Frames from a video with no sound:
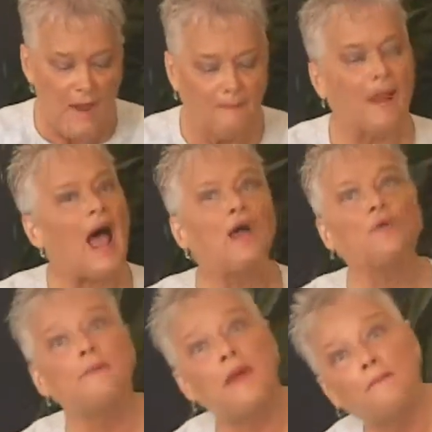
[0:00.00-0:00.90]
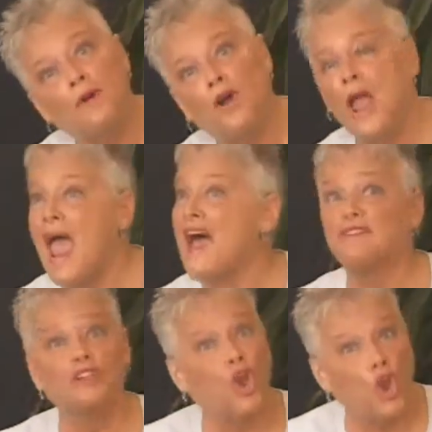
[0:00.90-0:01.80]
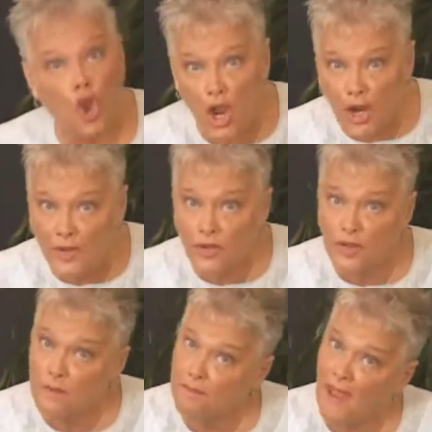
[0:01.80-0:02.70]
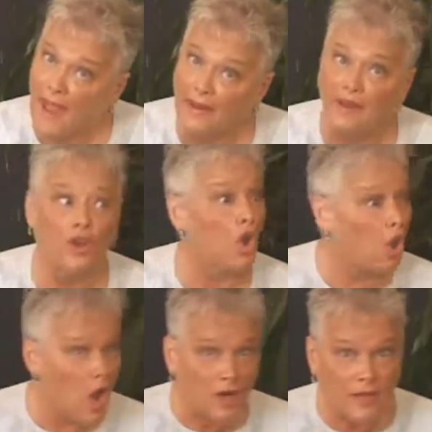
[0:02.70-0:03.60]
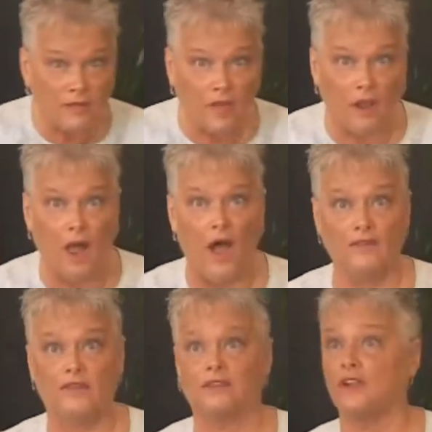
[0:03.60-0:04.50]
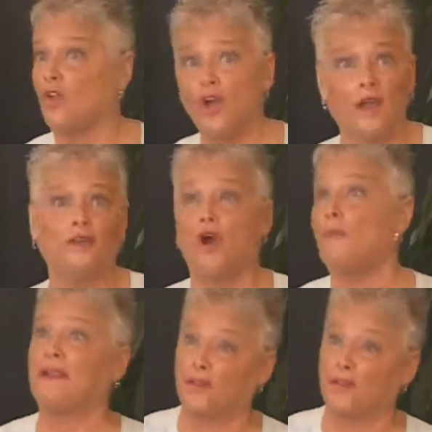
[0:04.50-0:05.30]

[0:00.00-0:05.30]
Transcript: But I remember having to look under the bed and look in the closets and look under all my